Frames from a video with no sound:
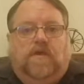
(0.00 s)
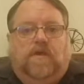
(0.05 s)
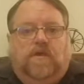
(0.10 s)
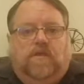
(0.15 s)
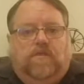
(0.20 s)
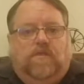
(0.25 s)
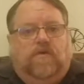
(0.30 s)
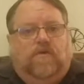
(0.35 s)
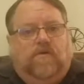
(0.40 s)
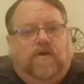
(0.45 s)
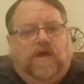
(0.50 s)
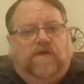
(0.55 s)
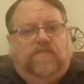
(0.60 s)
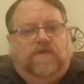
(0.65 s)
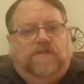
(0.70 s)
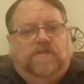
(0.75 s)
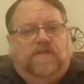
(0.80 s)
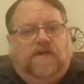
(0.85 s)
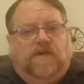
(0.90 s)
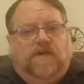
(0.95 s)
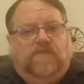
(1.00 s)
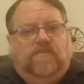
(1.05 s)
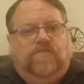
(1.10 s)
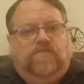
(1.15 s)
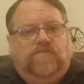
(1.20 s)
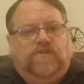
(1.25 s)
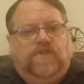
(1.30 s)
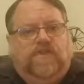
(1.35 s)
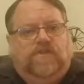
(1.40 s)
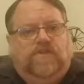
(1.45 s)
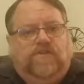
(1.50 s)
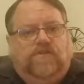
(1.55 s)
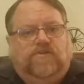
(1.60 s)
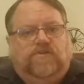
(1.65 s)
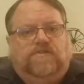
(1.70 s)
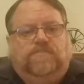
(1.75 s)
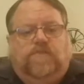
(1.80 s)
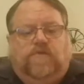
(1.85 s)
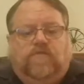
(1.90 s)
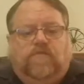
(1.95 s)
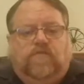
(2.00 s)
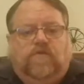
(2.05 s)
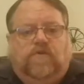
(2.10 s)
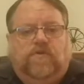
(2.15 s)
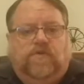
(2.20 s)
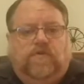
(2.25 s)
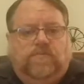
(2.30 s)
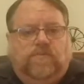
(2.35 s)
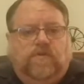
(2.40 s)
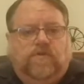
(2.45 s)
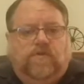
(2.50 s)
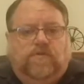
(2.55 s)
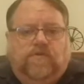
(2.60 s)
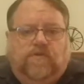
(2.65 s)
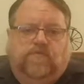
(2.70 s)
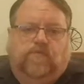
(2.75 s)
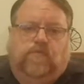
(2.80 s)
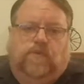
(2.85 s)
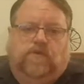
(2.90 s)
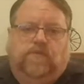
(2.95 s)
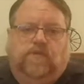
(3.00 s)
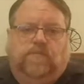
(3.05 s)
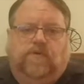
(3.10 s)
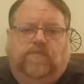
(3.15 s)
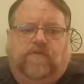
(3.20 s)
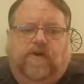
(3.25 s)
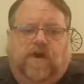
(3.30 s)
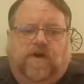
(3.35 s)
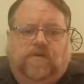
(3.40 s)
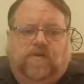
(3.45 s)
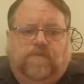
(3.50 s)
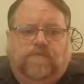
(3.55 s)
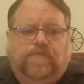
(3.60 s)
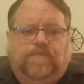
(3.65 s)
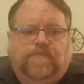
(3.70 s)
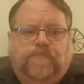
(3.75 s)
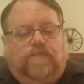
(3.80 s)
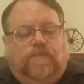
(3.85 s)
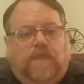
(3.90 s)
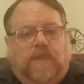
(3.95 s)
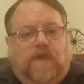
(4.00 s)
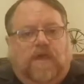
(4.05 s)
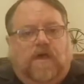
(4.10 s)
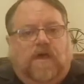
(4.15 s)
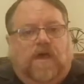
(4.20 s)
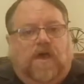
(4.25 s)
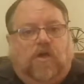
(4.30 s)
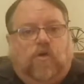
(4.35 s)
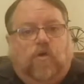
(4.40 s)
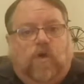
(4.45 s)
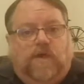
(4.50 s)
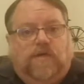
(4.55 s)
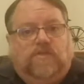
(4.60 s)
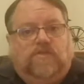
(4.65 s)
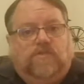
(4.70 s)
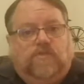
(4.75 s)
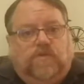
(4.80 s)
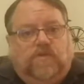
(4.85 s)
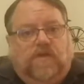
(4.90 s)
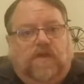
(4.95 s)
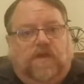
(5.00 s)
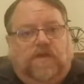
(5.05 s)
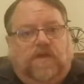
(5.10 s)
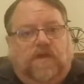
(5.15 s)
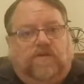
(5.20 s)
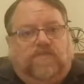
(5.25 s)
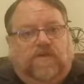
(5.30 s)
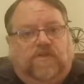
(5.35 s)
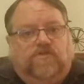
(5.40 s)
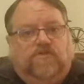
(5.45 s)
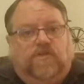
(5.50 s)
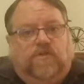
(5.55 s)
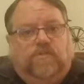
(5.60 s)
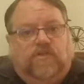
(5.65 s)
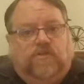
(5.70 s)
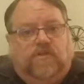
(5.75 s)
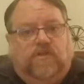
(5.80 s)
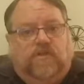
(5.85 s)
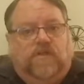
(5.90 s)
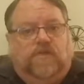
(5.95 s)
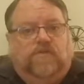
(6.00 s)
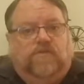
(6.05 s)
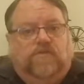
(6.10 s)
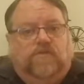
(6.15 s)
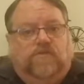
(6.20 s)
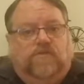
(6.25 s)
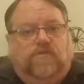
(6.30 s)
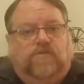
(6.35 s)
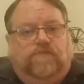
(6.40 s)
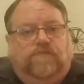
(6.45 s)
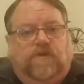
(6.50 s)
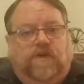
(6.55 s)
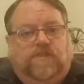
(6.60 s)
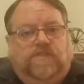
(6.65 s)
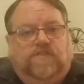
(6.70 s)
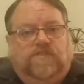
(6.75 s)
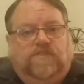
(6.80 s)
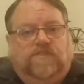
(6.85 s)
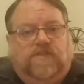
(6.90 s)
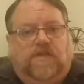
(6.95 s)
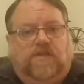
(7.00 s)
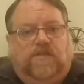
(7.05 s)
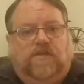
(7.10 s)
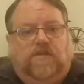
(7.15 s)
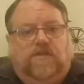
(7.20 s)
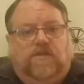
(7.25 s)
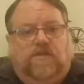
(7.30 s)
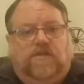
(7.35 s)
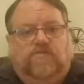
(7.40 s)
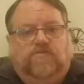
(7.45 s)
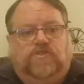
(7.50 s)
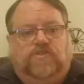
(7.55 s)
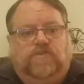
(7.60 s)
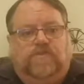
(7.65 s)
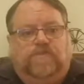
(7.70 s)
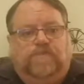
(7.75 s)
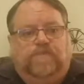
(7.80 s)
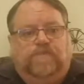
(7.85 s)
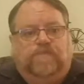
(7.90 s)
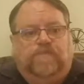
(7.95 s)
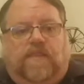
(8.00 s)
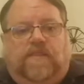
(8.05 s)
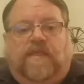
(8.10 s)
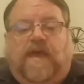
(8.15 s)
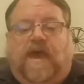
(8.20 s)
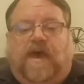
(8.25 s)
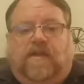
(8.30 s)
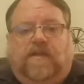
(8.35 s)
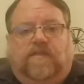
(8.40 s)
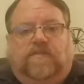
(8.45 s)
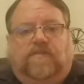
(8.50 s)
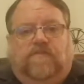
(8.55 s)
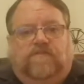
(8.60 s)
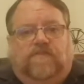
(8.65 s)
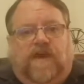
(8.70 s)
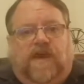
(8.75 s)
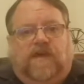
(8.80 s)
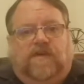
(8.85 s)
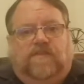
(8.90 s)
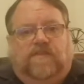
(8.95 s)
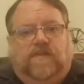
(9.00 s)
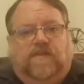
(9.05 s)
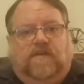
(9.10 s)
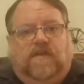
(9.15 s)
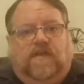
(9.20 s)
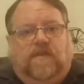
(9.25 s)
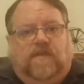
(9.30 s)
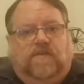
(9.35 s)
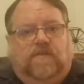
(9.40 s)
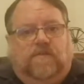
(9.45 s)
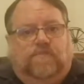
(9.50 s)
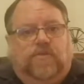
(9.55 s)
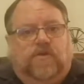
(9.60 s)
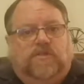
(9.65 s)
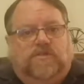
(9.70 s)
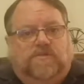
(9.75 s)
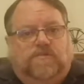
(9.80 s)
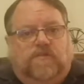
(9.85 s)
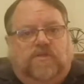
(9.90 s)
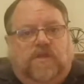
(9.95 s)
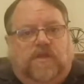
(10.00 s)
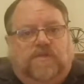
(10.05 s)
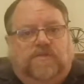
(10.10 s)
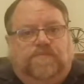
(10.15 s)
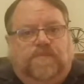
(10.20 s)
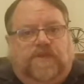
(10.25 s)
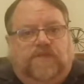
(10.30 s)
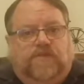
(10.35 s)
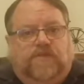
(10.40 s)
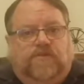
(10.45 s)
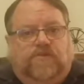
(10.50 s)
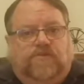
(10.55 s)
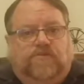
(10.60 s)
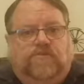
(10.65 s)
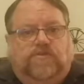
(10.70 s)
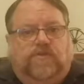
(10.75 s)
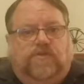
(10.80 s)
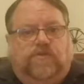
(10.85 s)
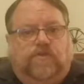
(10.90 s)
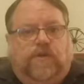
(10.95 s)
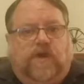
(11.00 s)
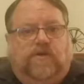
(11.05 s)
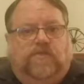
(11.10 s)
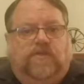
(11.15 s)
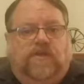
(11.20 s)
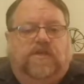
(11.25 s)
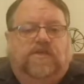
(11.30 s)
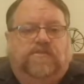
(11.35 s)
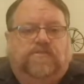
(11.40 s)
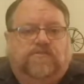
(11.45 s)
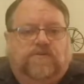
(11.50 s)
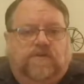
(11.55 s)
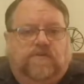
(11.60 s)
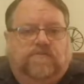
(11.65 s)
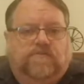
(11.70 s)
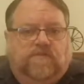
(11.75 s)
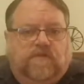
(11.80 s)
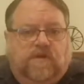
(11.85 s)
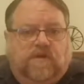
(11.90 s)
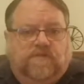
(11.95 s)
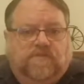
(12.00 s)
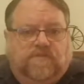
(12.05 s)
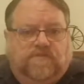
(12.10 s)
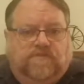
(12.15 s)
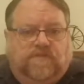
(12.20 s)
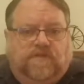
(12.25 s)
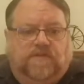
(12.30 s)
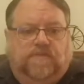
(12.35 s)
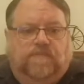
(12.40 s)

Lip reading: Though having died 13 years before the birth of William of Ockham, Aquinas would not have attributed it to the Franciscan theologian, that and the fact that the principle has been used throughout the history of philosophy.